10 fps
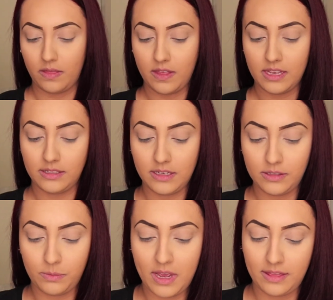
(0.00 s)
This
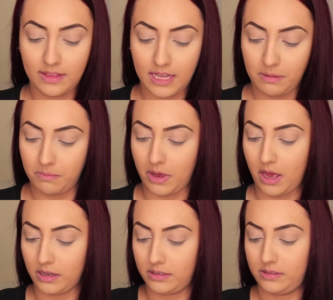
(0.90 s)
is what the
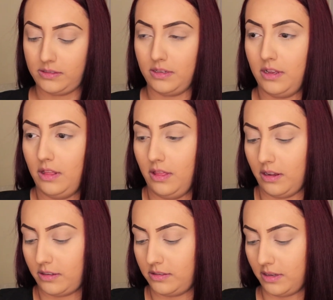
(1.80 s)
box
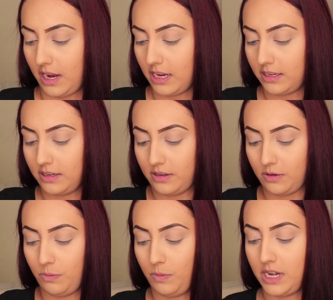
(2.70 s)
looks like
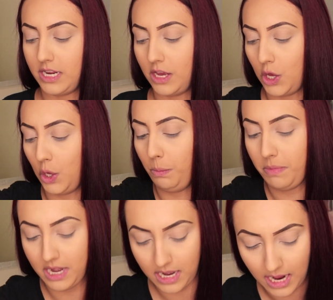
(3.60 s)
when you
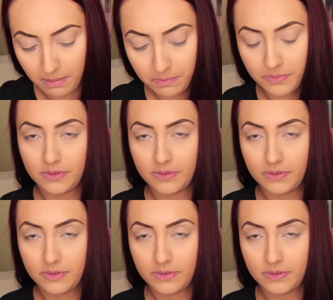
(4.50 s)
open it up.